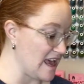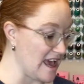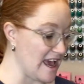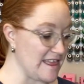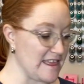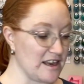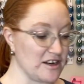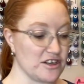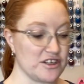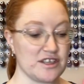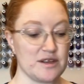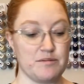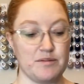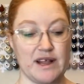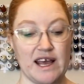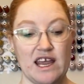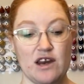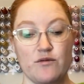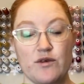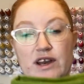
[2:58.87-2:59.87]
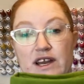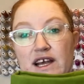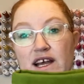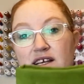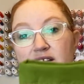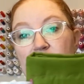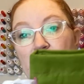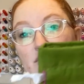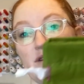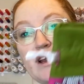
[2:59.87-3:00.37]
And then just a plain one
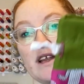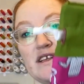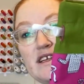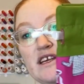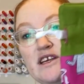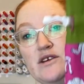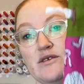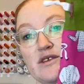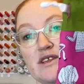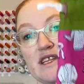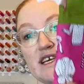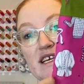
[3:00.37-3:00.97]
because I wanted to use